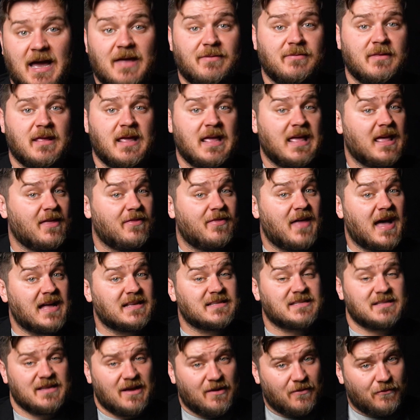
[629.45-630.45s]
And
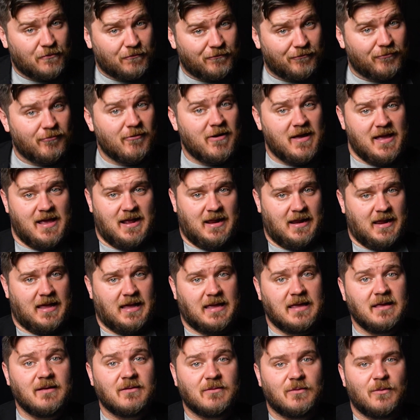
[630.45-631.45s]
that's
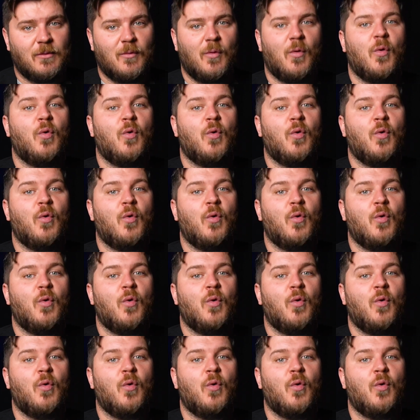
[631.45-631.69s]
really